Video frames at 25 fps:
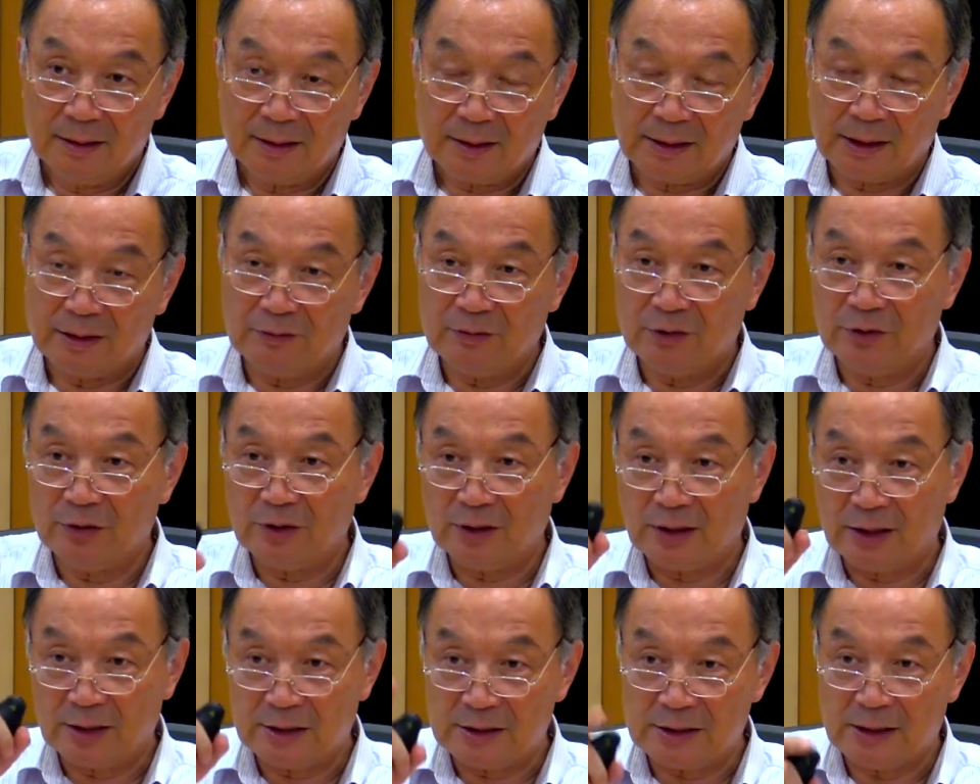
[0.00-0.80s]
Give you
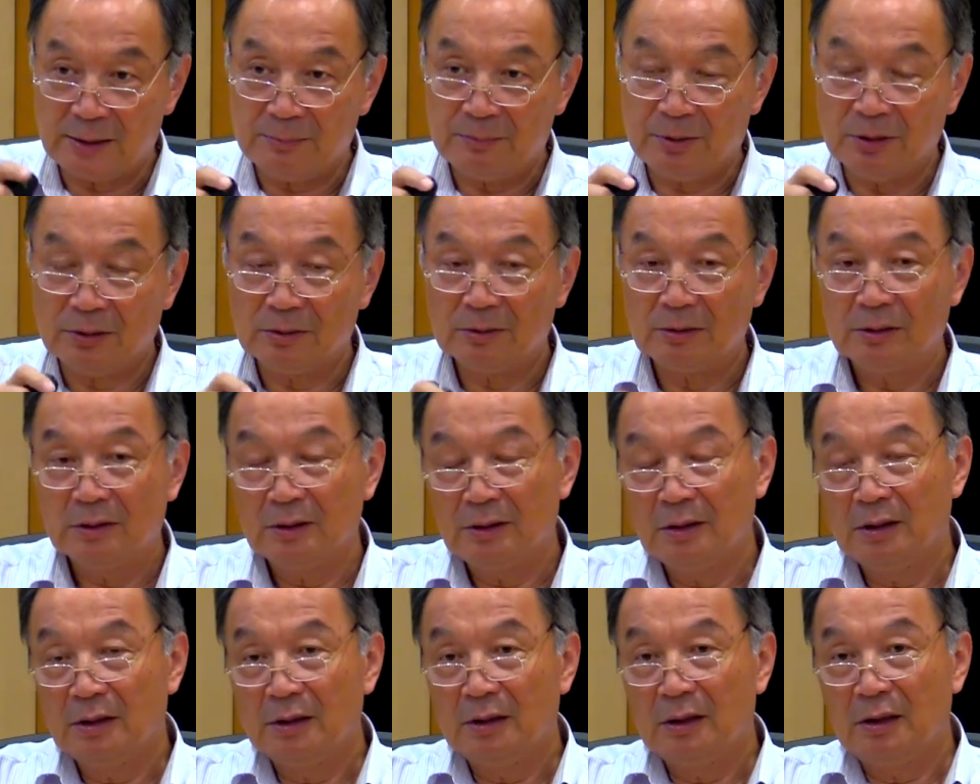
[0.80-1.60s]
an example.
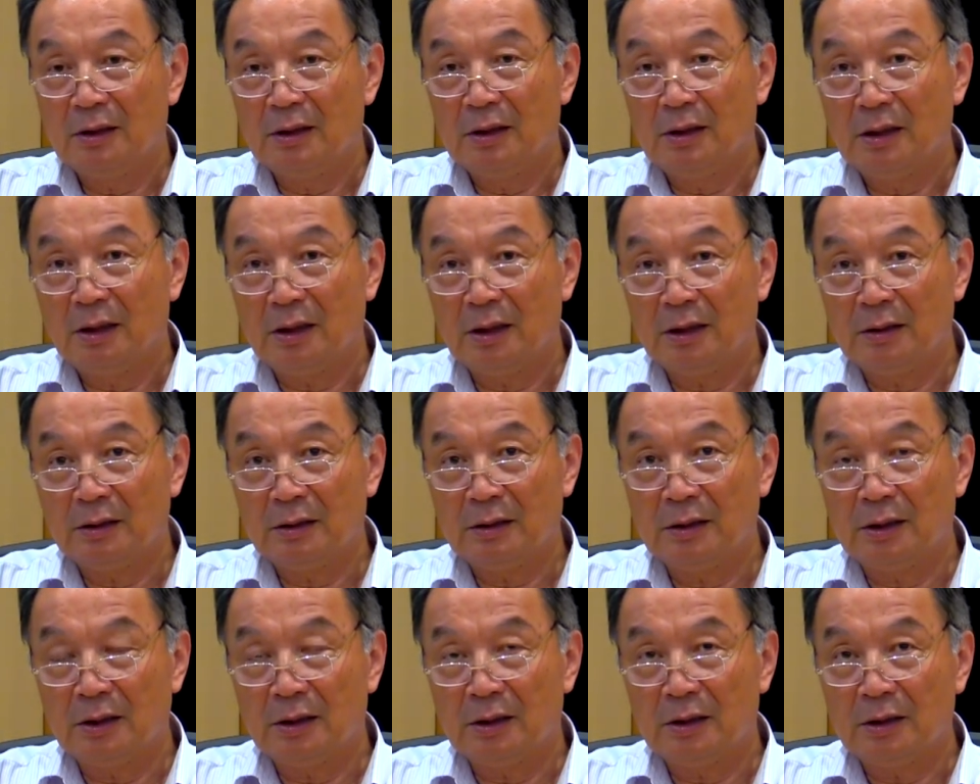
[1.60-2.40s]

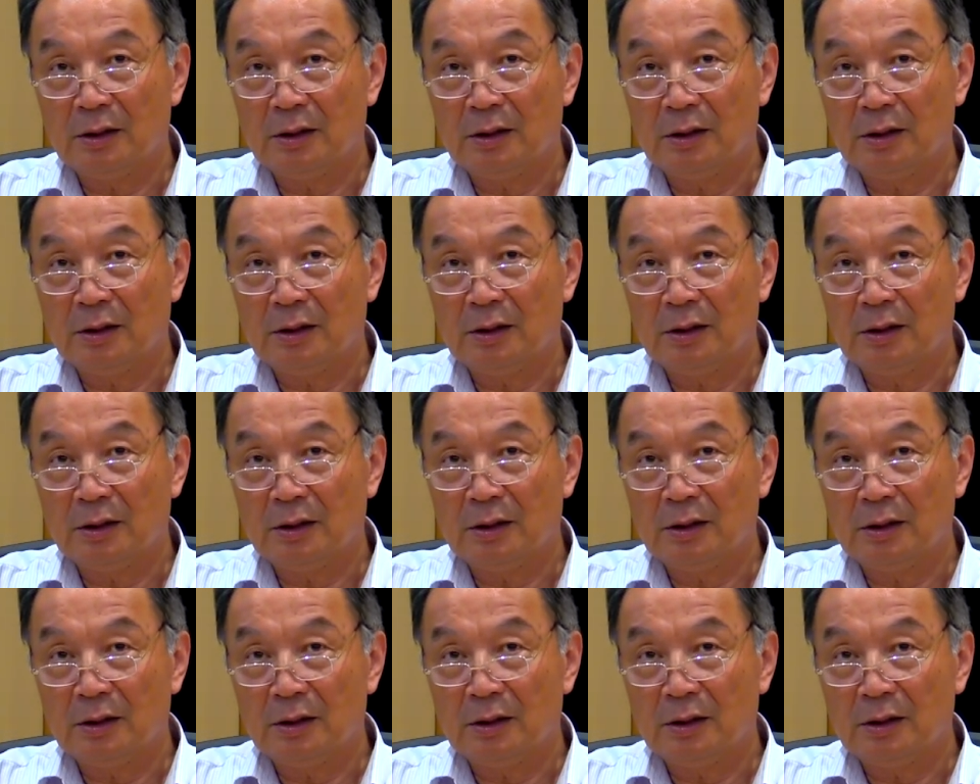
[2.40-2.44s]
And